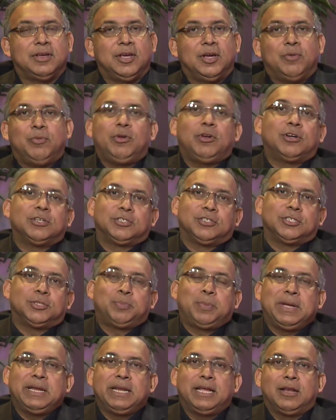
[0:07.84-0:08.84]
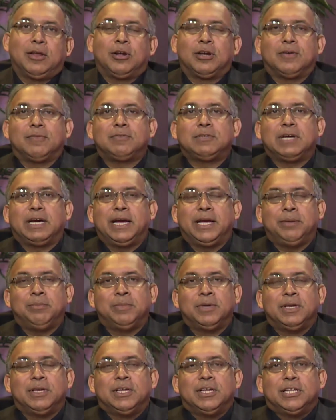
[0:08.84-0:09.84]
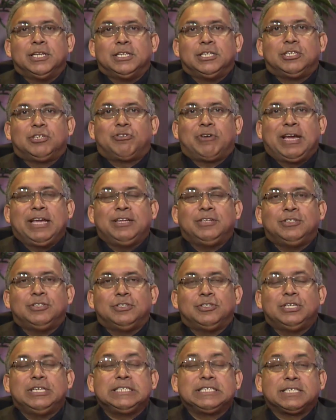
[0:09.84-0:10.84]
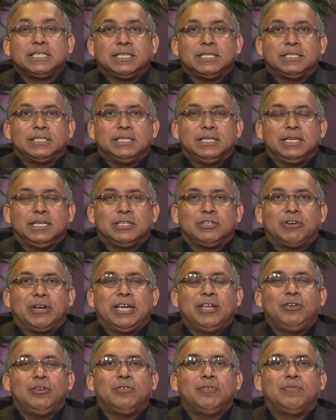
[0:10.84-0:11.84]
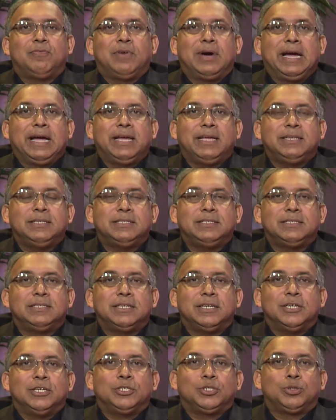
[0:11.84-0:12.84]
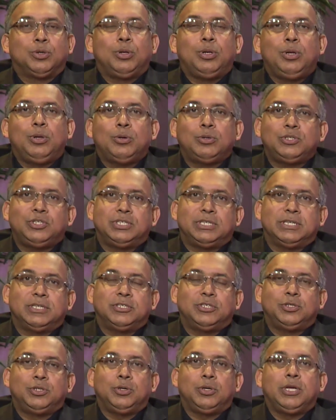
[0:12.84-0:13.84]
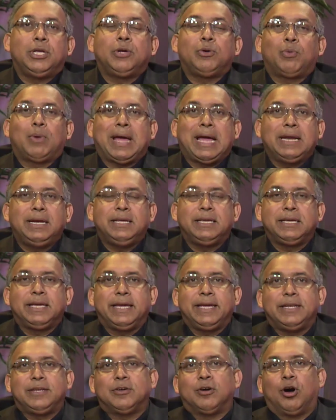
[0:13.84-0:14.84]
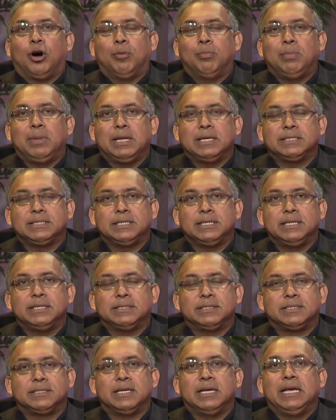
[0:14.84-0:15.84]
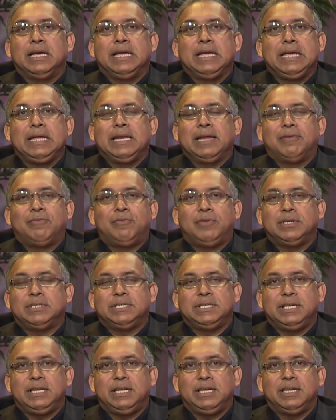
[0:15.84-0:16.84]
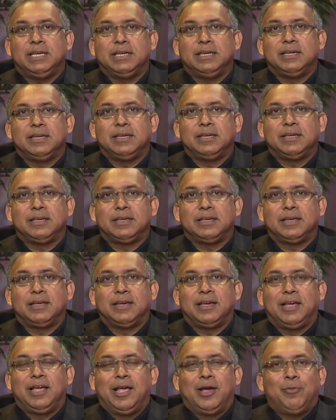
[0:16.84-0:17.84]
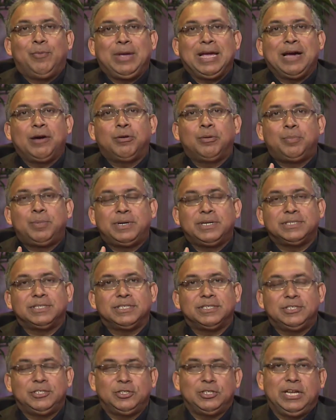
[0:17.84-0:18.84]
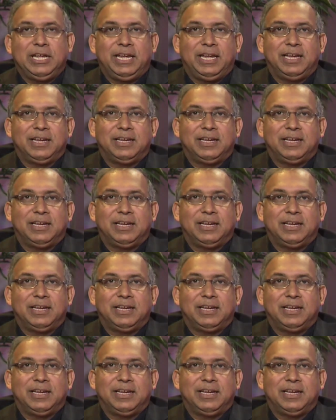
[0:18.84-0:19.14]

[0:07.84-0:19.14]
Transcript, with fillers: We also spend a lot of time trying, discussing, trying to find solutions to eradicate homelessness in every city. We have a person today